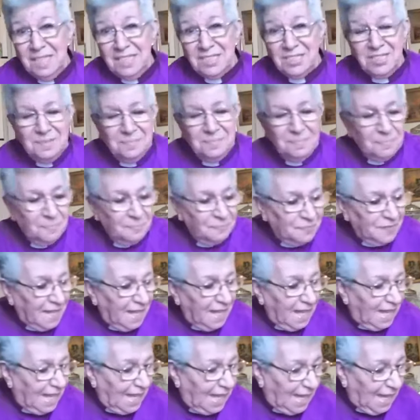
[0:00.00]
of course, as you can
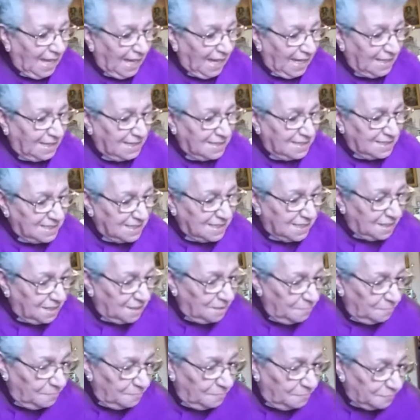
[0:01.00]
imagine.
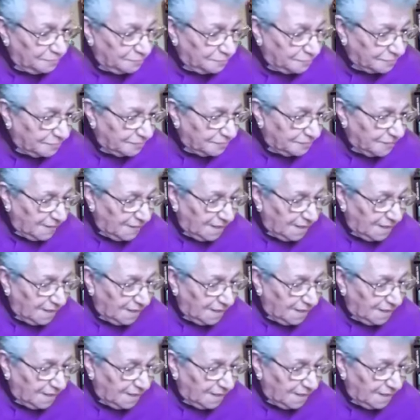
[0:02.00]
And